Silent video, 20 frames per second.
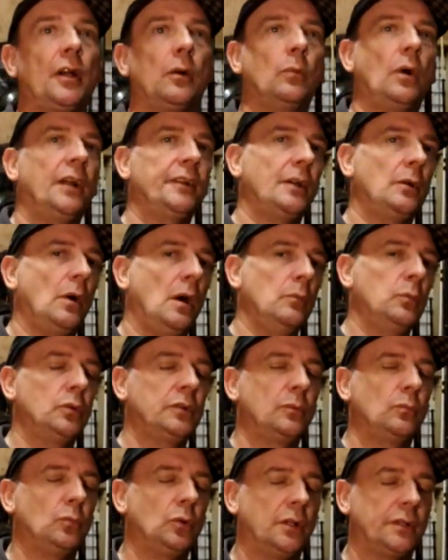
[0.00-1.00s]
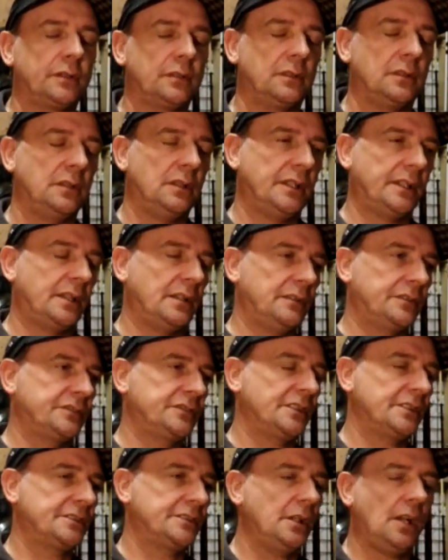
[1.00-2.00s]
I wouldn't want like a
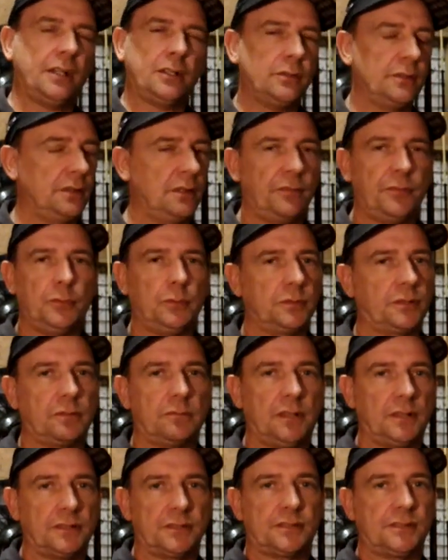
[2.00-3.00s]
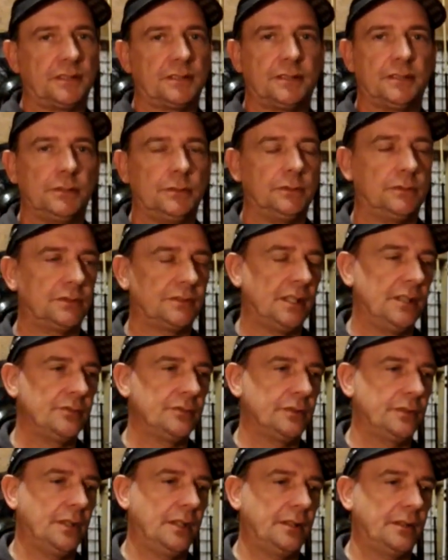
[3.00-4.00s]
60. I couldn't afford to run a 60 horse
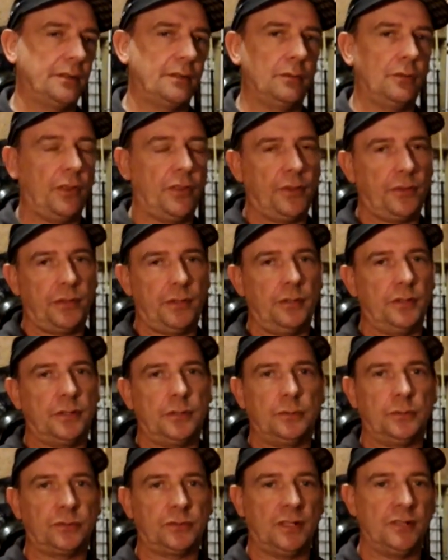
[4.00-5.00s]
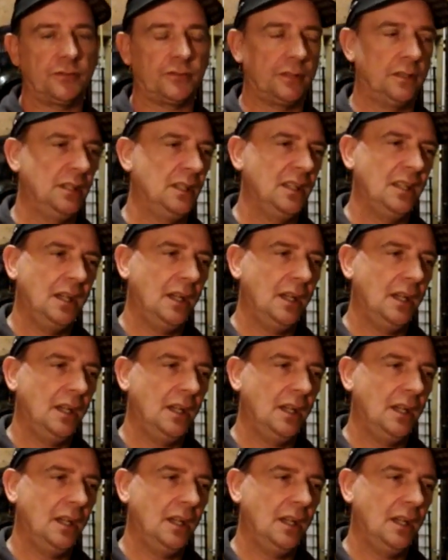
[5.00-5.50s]
engine and a 30 horse engine.